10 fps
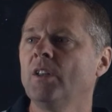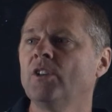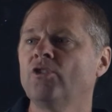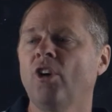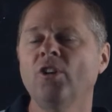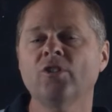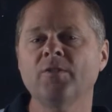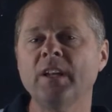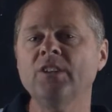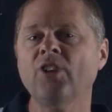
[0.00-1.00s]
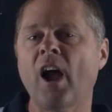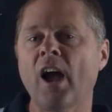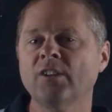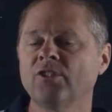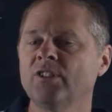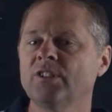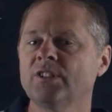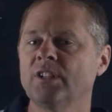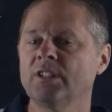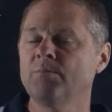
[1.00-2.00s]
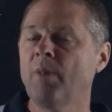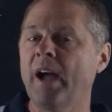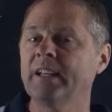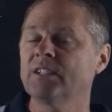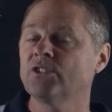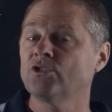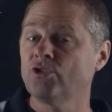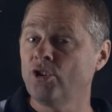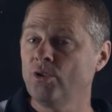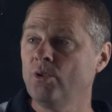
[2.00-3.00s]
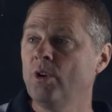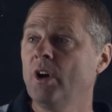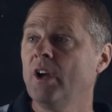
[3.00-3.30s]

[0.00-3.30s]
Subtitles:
The charge of each oxygen is -2,